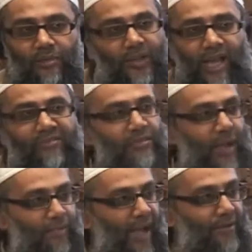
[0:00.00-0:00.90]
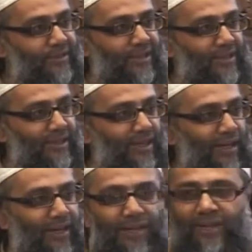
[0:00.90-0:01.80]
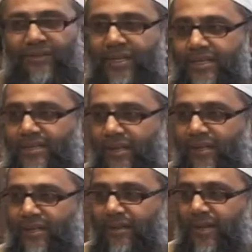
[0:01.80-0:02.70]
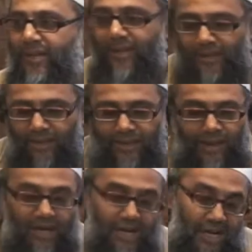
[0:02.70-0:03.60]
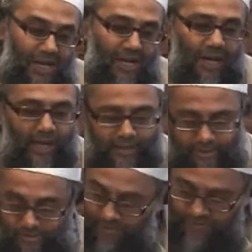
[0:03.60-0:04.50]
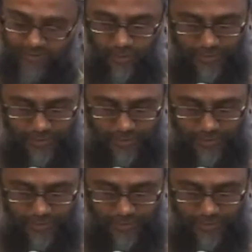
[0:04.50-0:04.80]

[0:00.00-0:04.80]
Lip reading: We have them abounding in this, okay? And if you